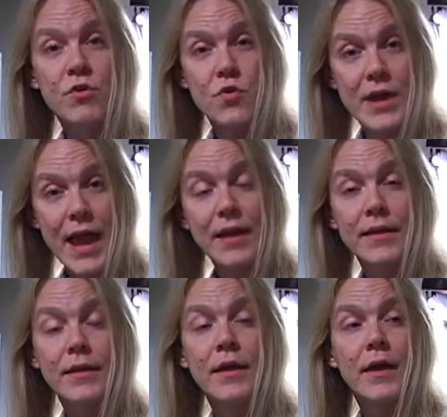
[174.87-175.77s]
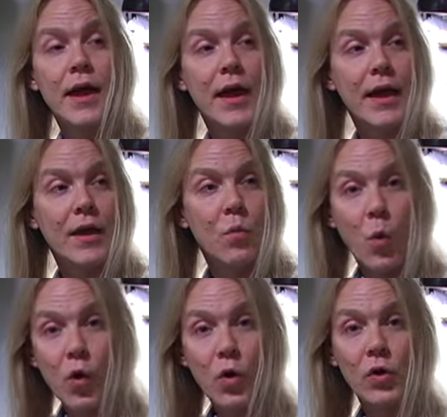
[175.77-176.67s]
We've created a
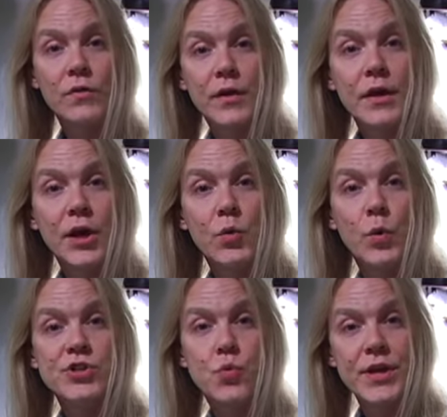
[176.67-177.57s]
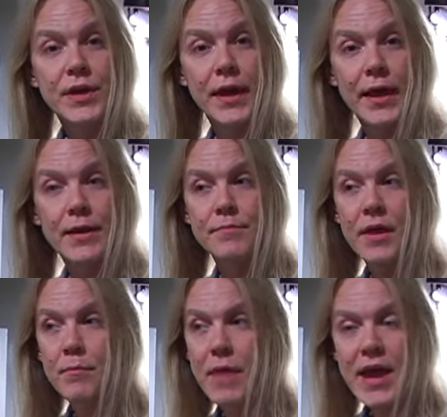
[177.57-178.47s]
world in which we can
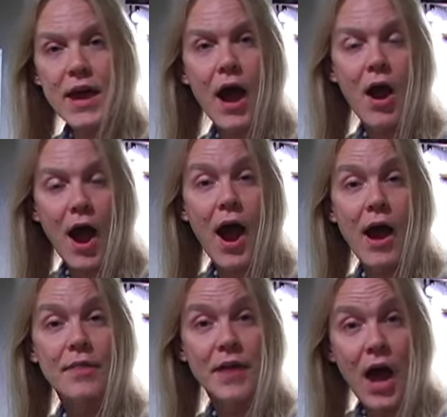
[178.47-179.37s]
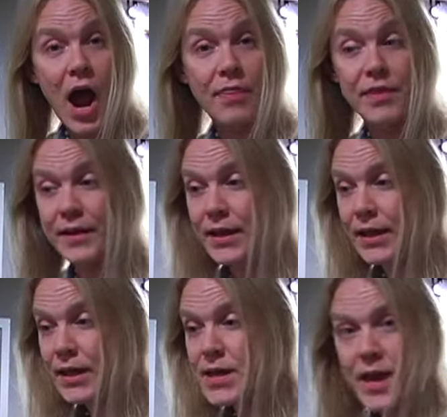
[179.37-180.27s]
make our art, the art that
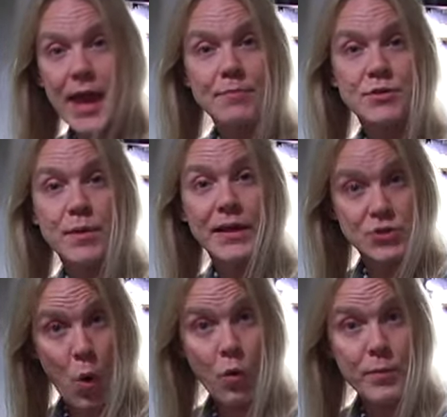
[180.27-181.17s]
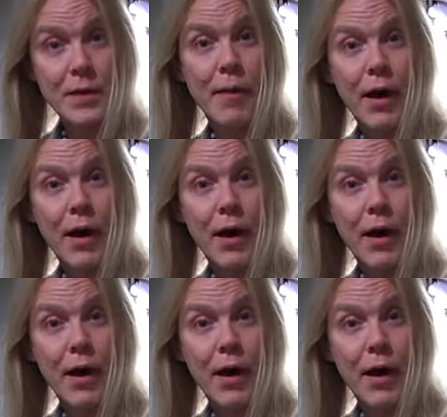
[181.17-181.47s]
he came to me and told